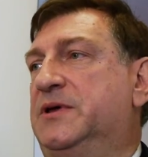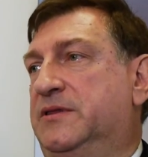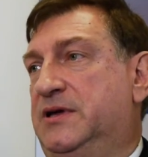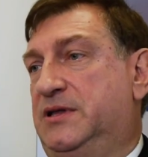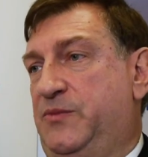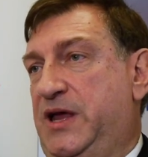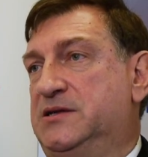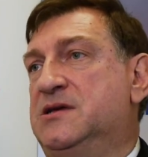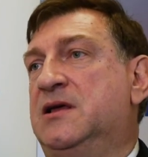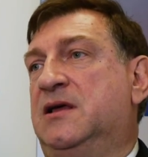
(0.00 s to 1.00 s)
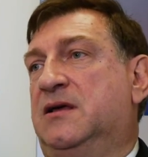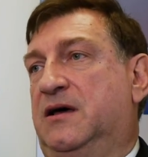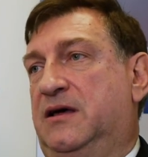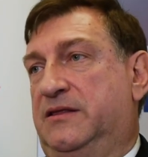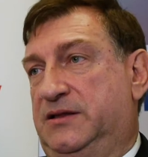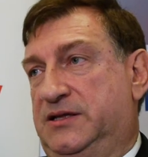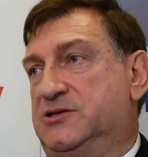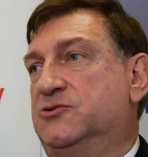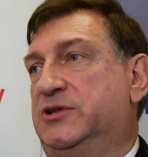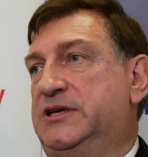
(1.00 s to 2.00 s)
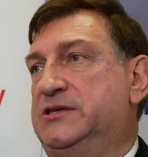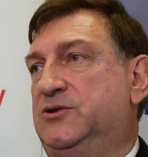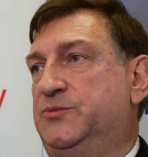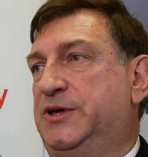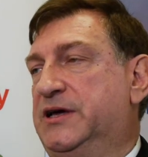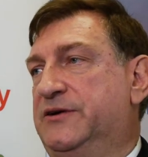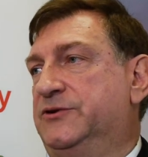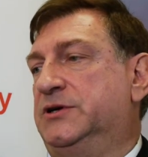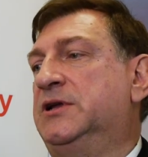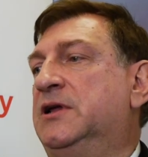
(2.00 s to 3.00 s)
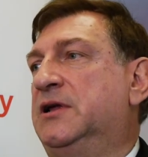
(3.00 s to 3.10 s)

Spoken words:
and that means that it's not easy to be covered